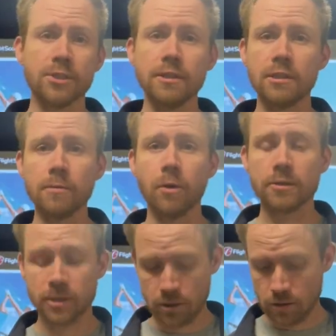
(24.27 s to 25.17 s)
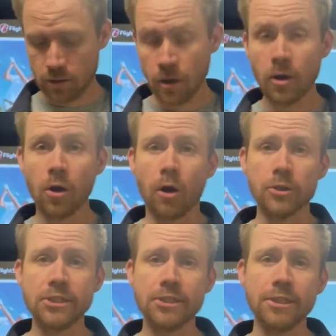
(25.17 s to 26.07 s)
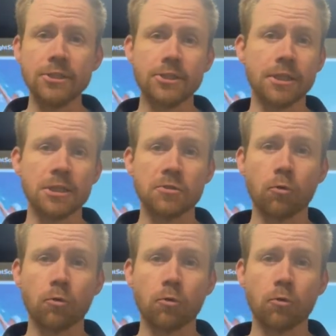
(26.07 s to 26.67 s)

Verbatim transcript: RCT balls? RCT stands